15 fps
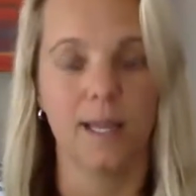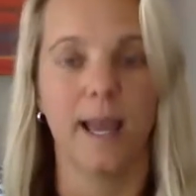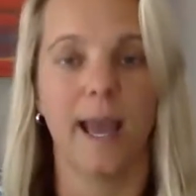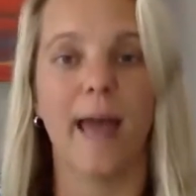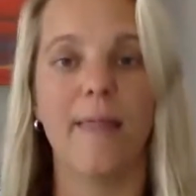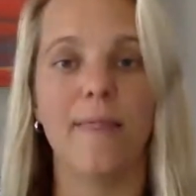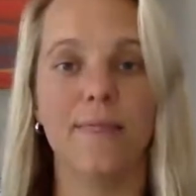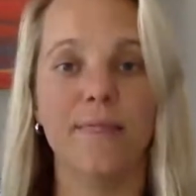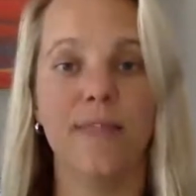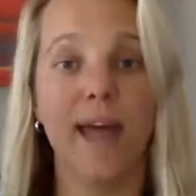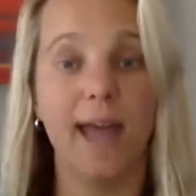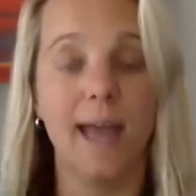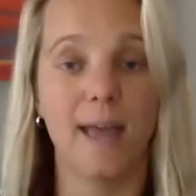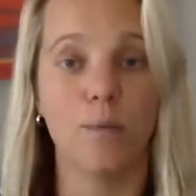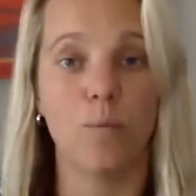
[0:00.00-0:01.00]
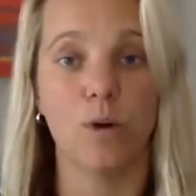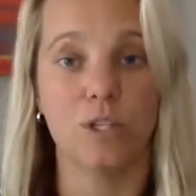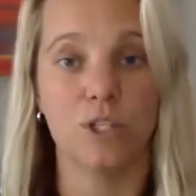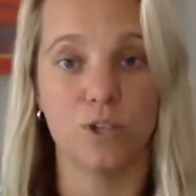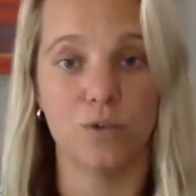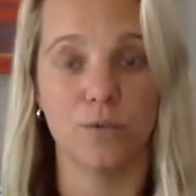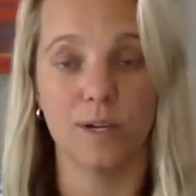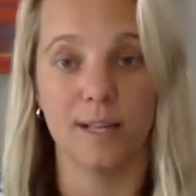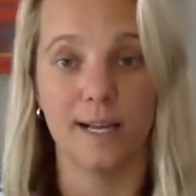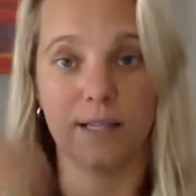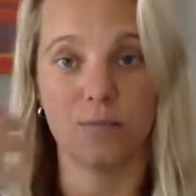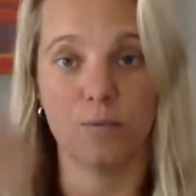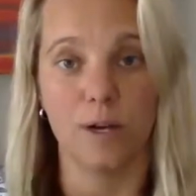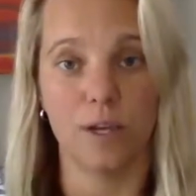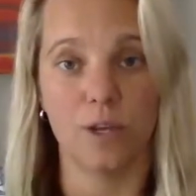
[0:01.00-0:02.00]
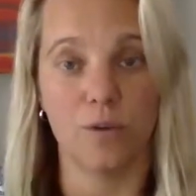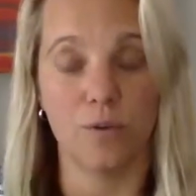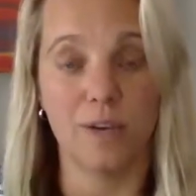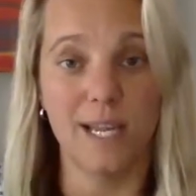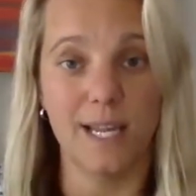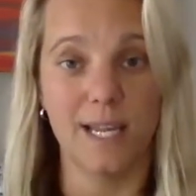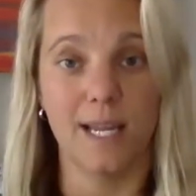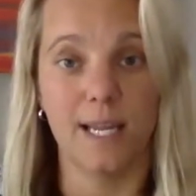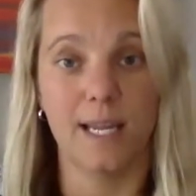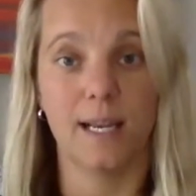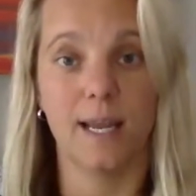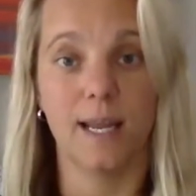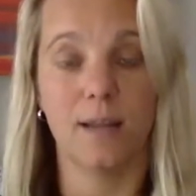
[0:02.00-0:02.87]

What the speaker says: And then once you realize what you need,